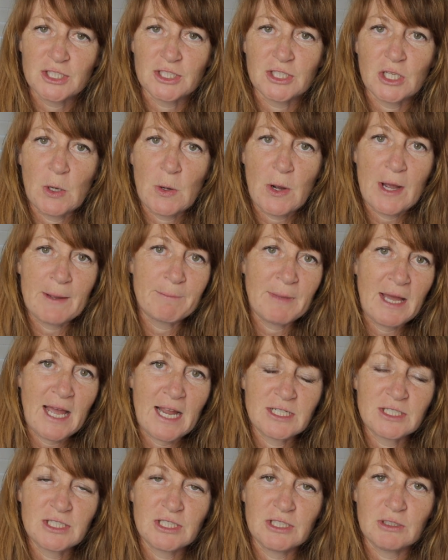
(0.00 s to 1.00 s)
So I'm
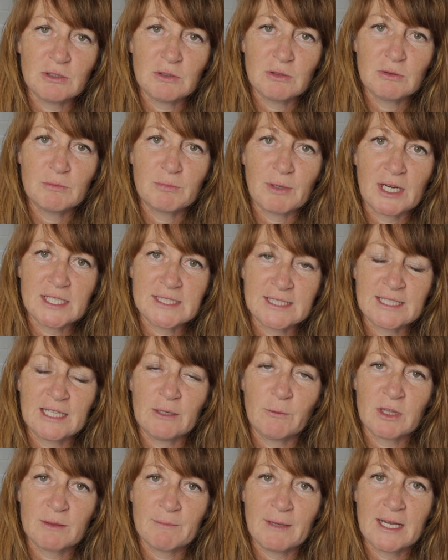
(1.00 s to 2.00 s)
back to pressing
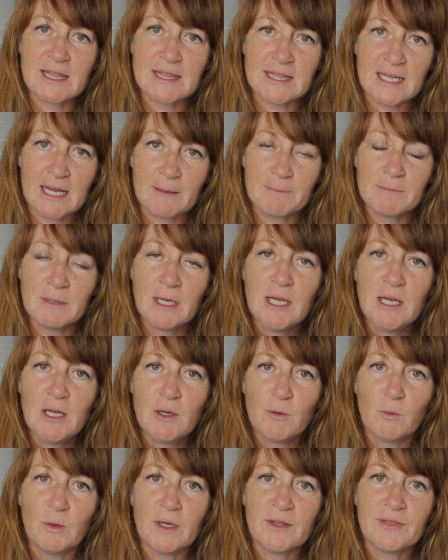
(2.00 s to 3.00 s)
it with my thumb
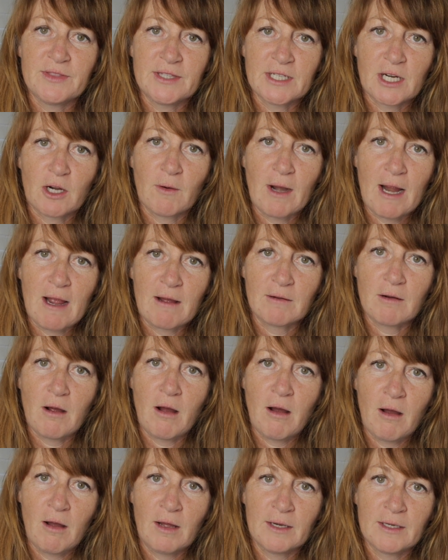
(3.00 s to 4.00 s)
with the crown
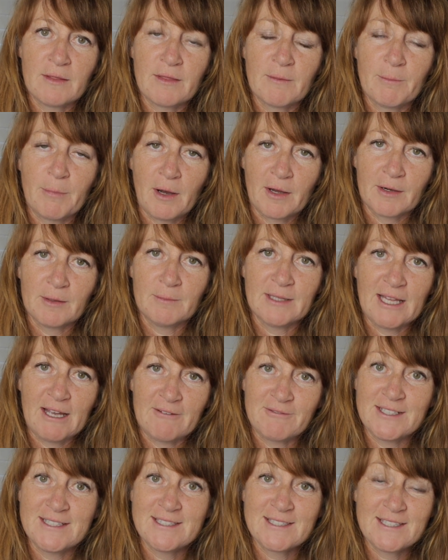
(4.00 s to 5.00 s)
on the bottom
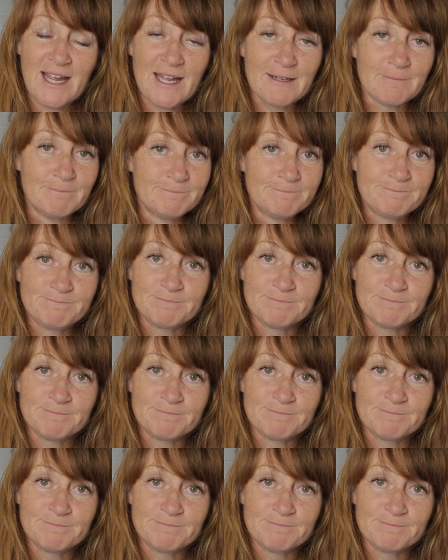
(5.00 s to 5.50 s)
left instead.